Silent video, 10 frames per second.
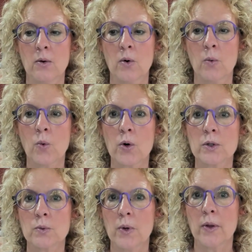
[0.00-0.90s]
or
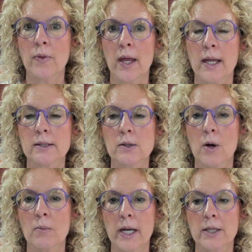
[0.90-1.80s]
worked with. And so
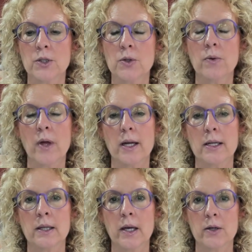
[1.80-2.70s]
I might do
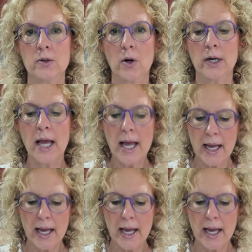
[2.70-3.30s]
that later on.